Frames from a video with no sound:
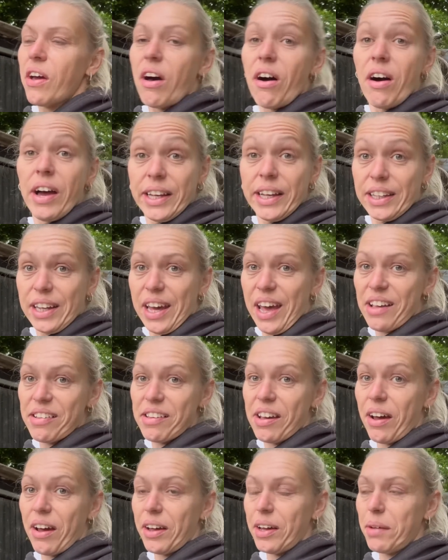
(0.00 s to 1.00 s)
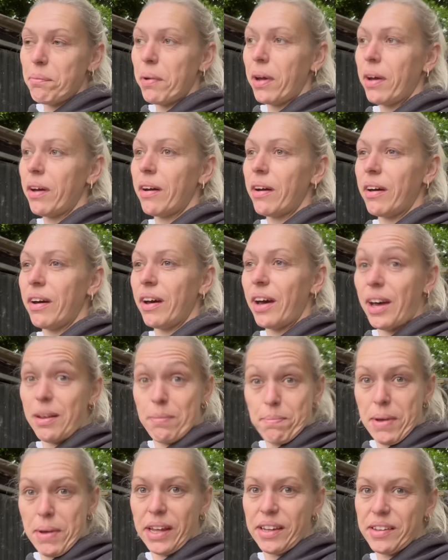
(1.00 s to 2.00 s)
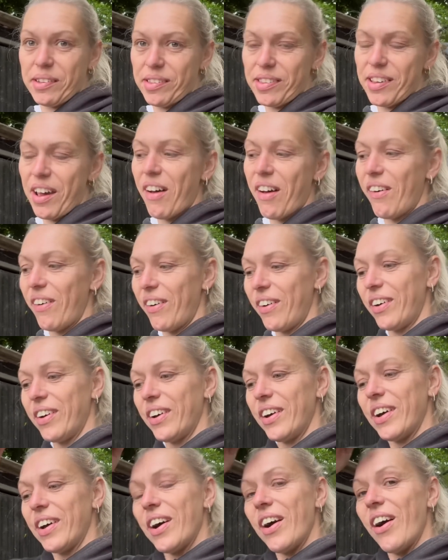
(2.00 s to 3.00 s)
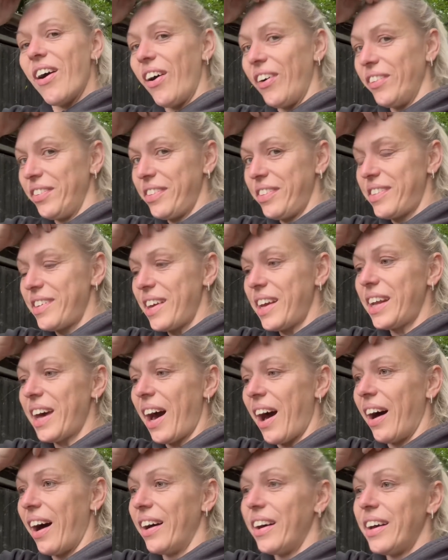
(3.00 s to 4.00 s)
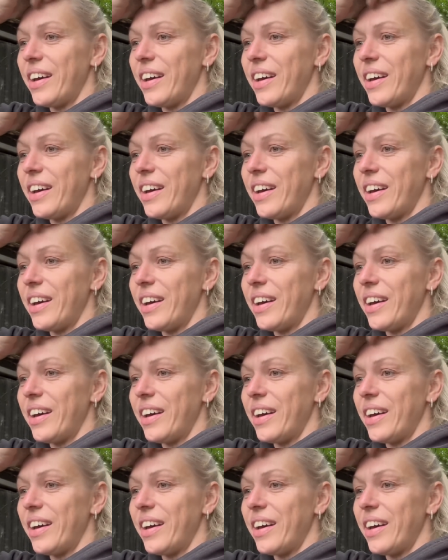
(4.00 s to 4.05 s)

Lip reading: I'm going to head home and make a start on dinner.